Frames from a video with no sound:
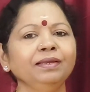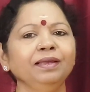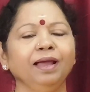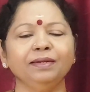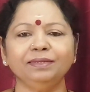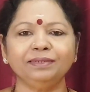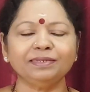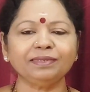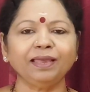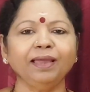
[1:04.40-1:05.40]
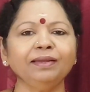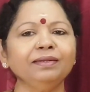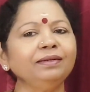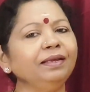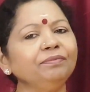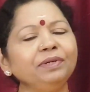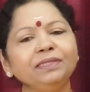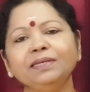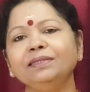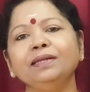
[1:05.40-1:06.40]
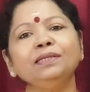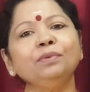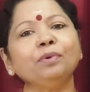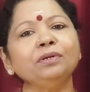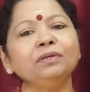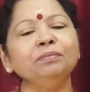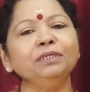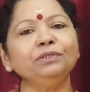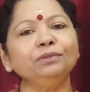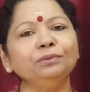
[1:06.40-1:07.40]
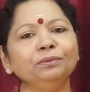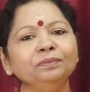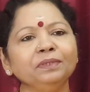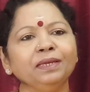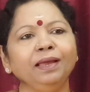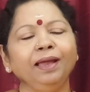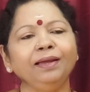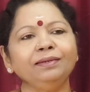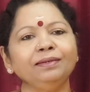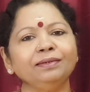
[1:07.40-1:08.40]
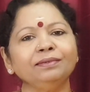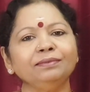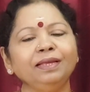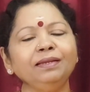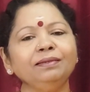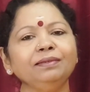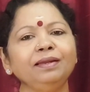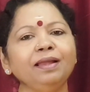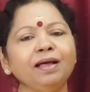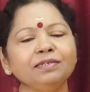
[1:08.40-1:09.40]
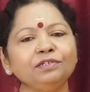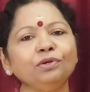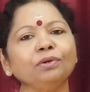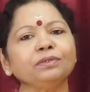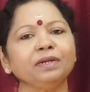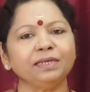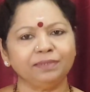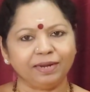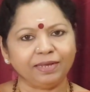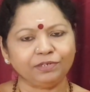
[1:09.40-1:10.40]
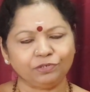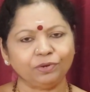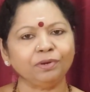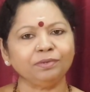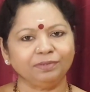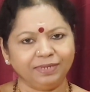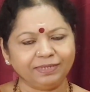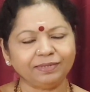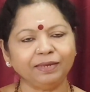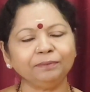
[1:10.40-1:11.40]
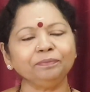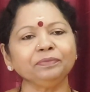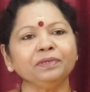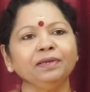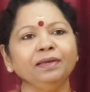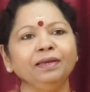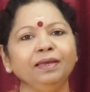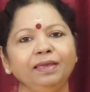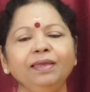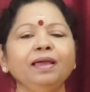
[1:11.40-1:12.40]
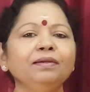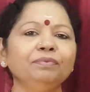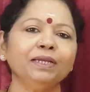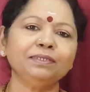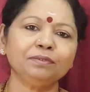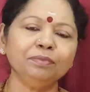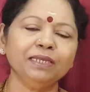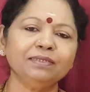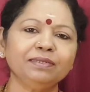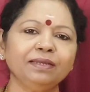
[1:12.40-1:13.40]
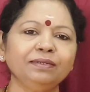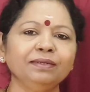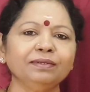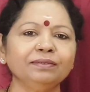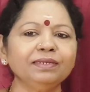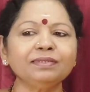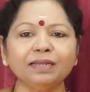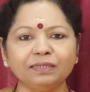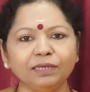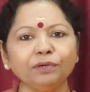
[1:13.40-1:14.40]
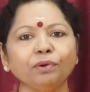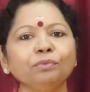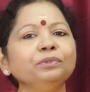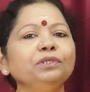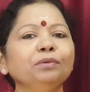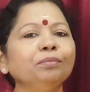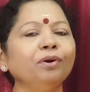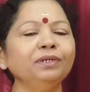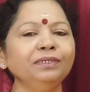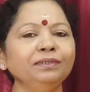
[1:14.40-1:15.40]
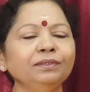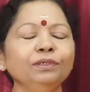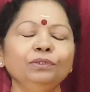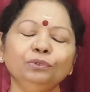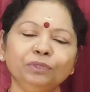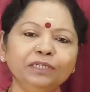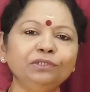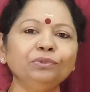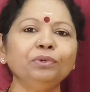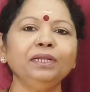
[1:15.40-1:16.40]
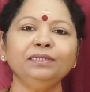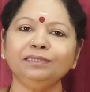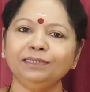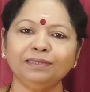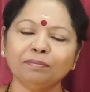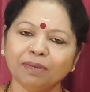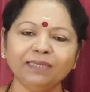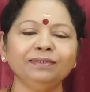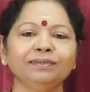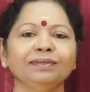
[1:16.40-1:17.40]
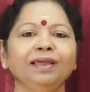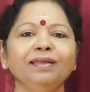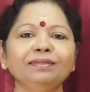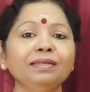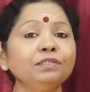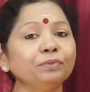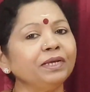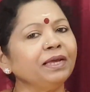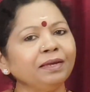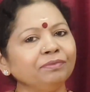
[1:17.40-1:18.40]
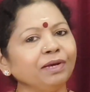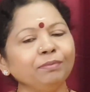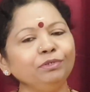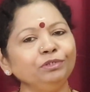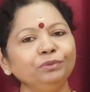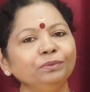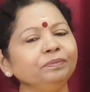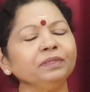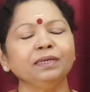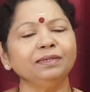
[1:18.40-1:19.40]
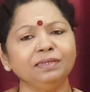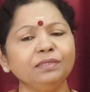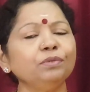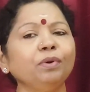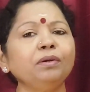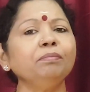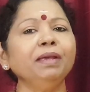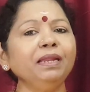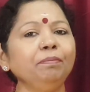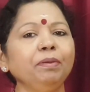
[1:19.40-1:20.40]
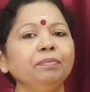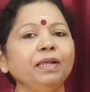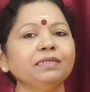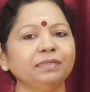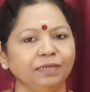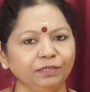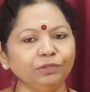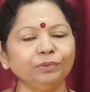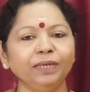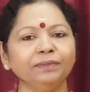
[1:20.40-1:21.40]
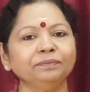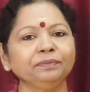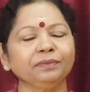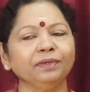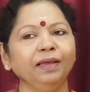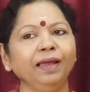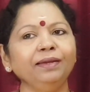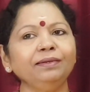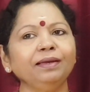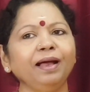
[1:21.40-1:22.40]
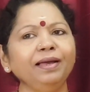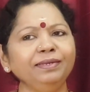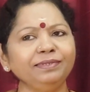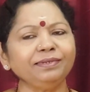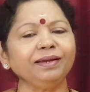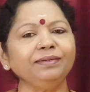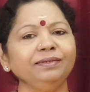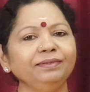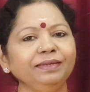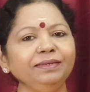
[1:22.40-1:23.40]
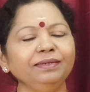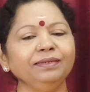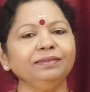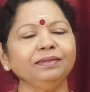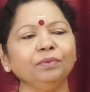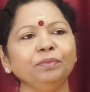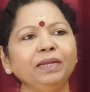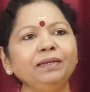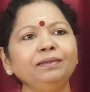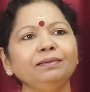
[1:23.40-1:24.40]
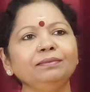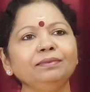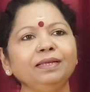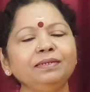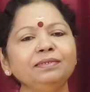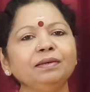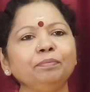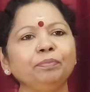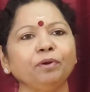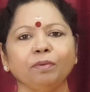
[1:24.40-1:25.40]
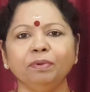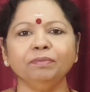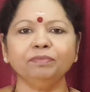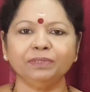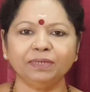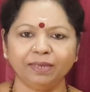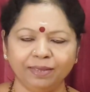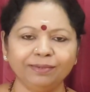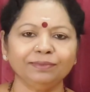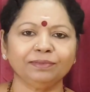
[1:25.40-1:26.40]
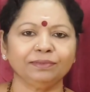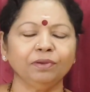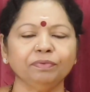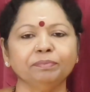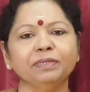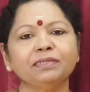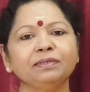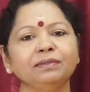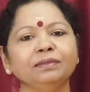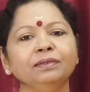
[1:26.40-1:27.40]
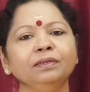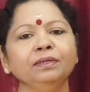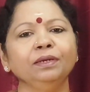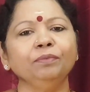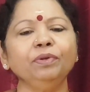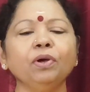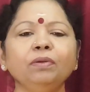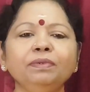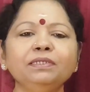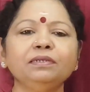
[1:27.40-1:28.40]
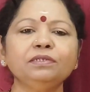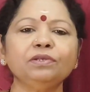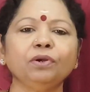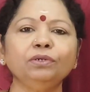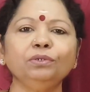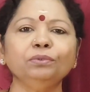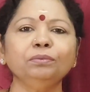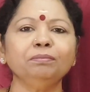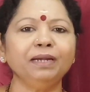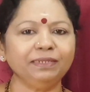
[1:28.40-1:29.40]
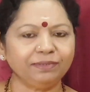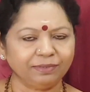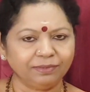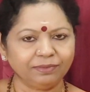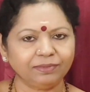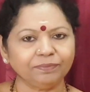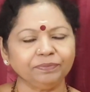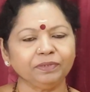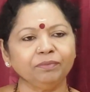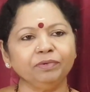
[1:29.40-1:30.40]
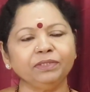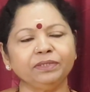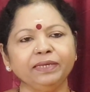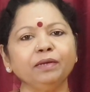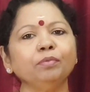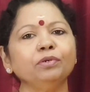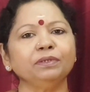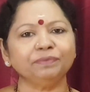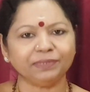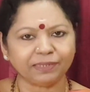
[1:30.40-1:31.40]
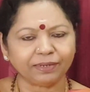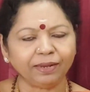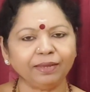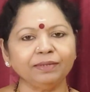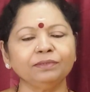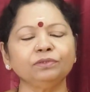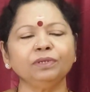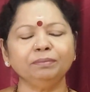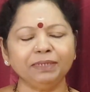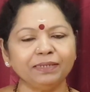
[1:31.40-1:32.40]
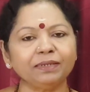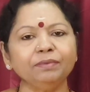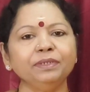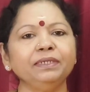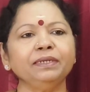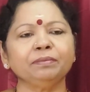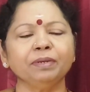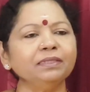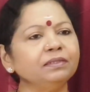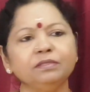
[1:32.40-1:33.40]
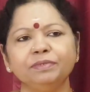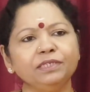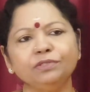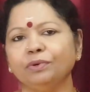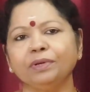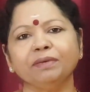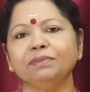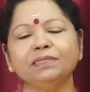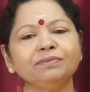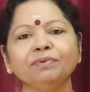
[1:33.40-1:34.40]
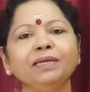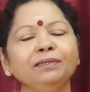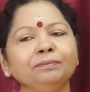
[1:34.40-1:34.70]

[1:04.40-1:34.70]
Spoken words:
I did the scan, I did everything that they wanted me to do. And then the last doctor that I saw, they say, he advised me and said, there's nothing wrong with your body, you need to only treat the mind, and that's why I have come to you. This is what many people are saying today. And I started thinking, now when there is a problem with the health of a person, we always resort to medicines, we think about the physical health, so immediately we take medicines, which is okay, which is fine.